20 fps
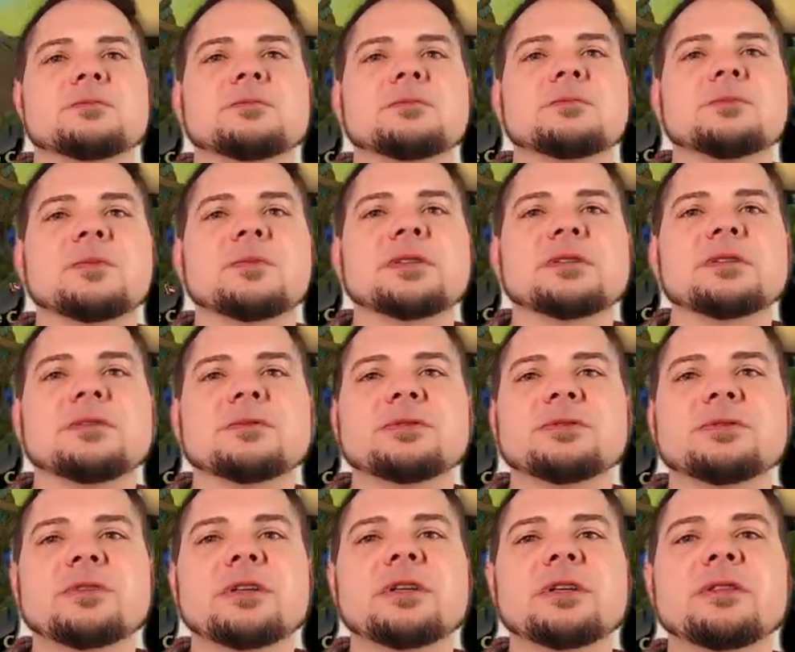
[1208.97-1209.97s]
wait, don't you
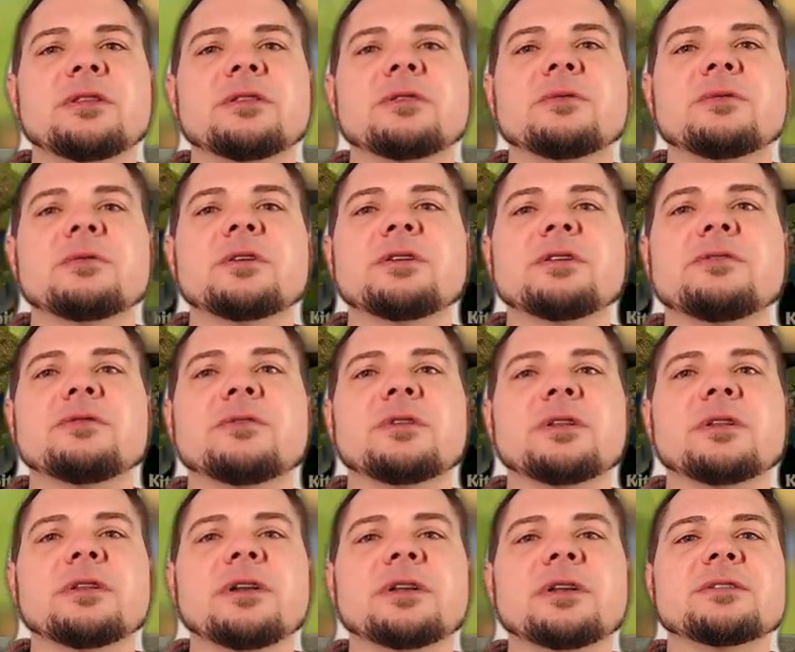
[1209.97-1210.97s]
only need 3 for the
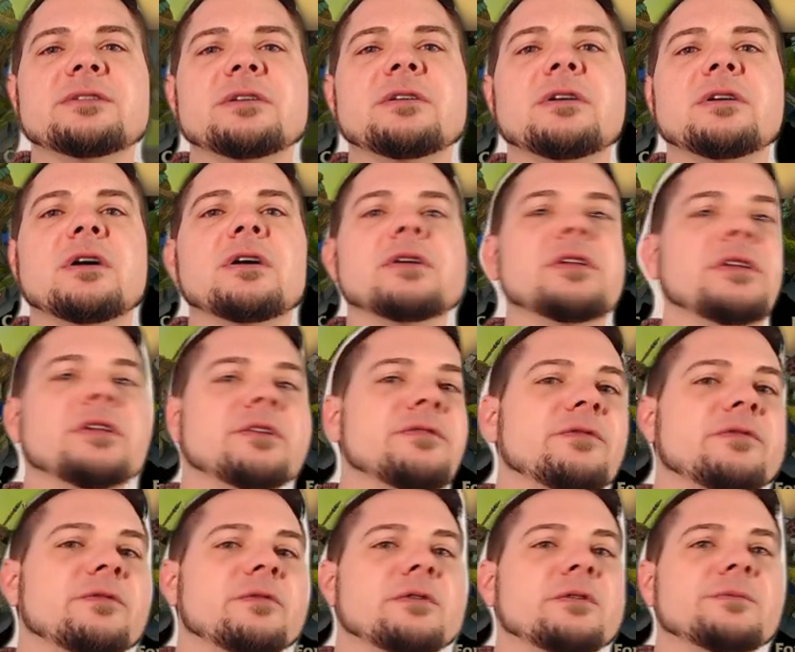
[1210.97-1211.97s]
Alliance Center? Oh, you need
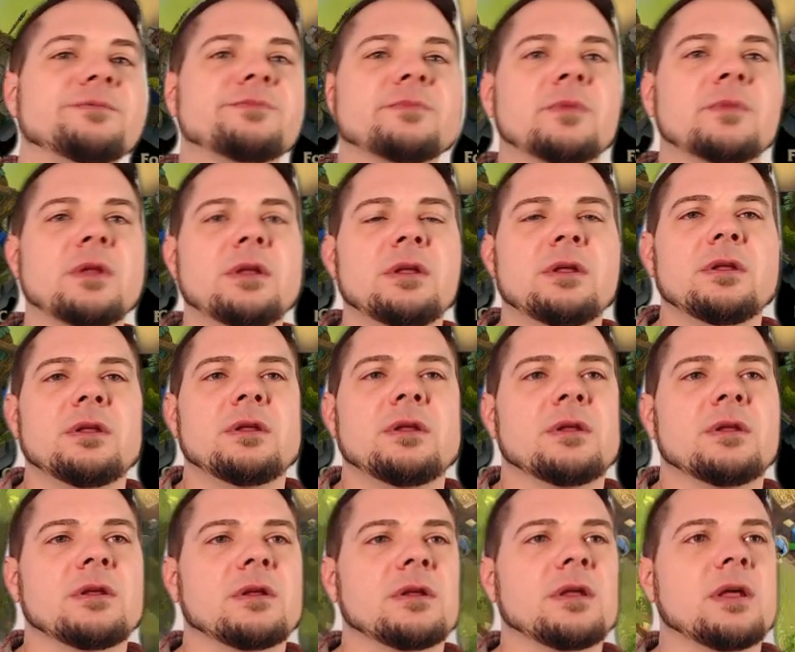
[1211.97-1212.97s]
4.
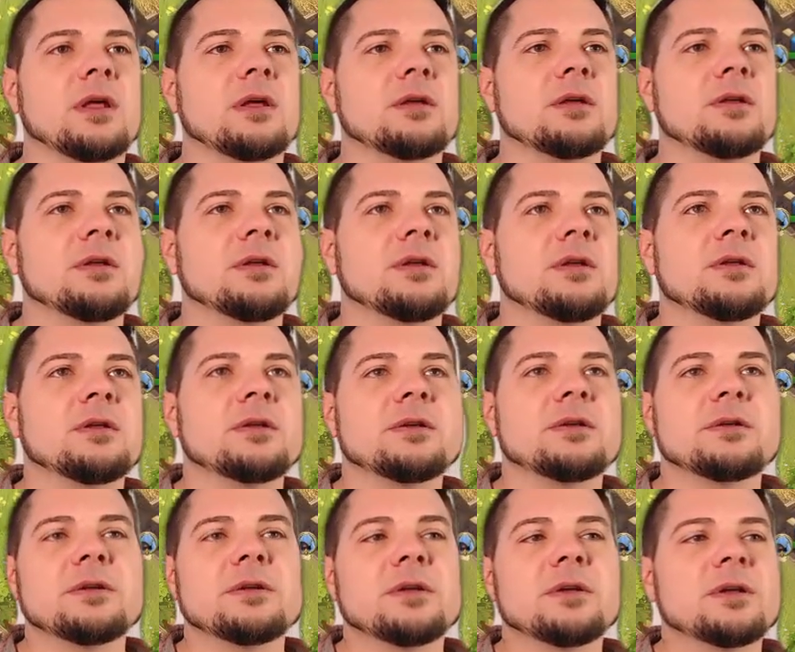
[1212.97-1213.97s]
Okay.
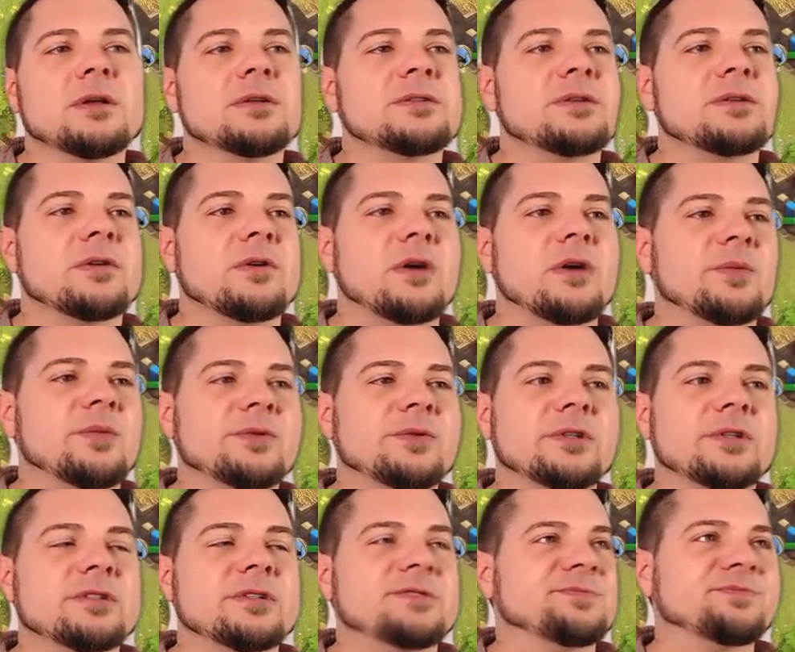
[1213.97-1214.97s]
So
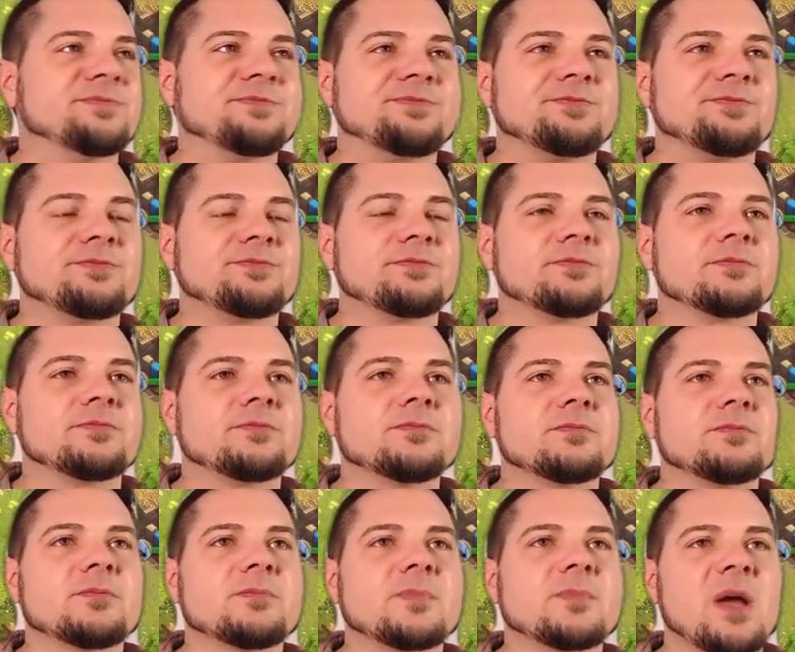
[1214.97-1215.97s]
I'm
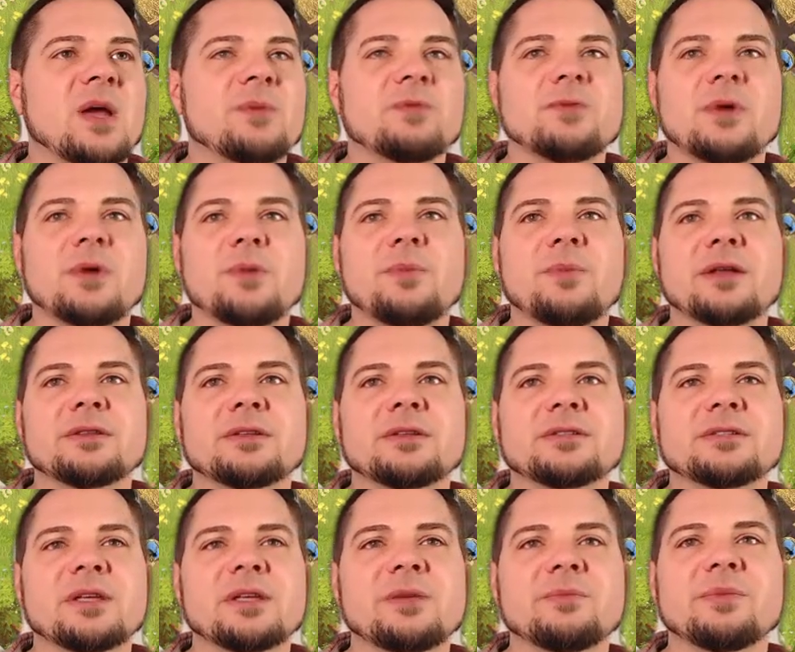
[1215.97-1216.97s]
about the
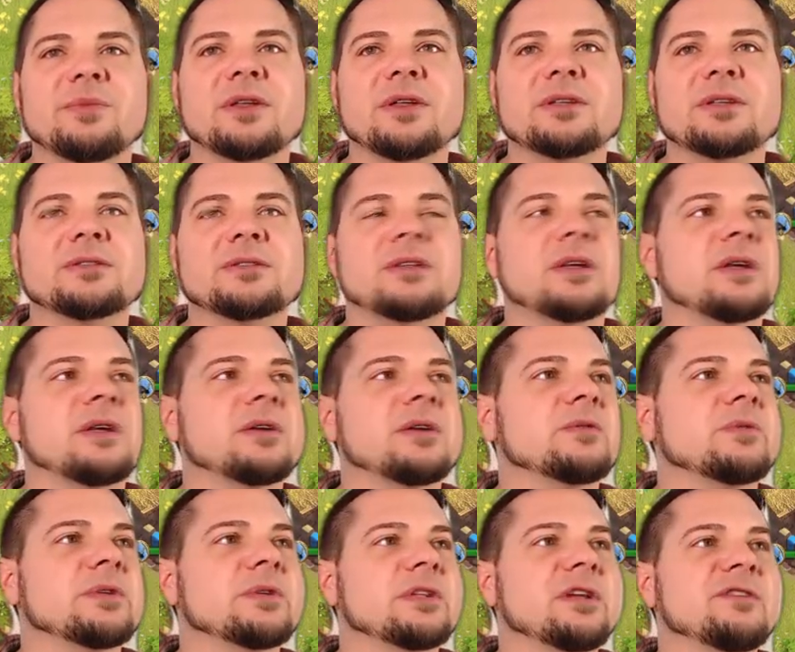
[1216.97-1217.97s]
same place that
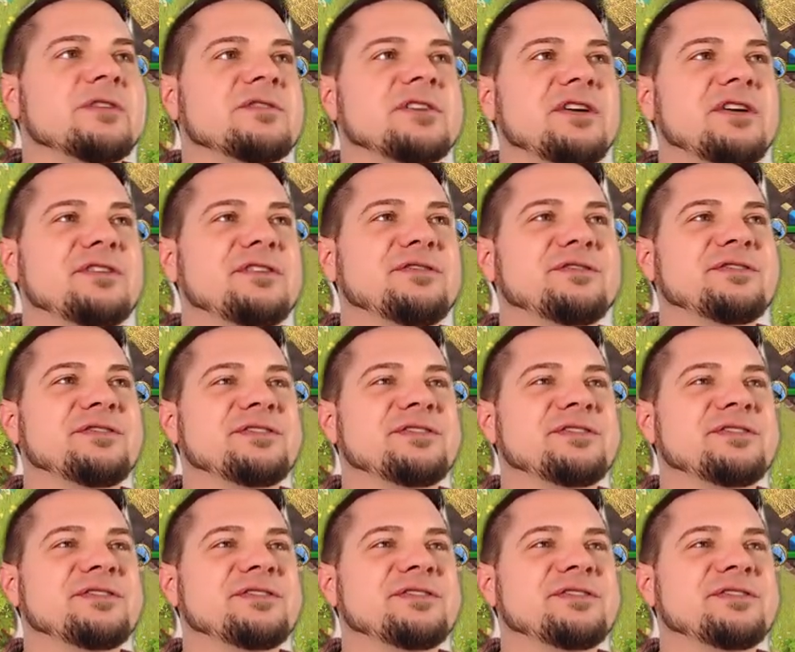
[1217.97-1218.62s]
we left off.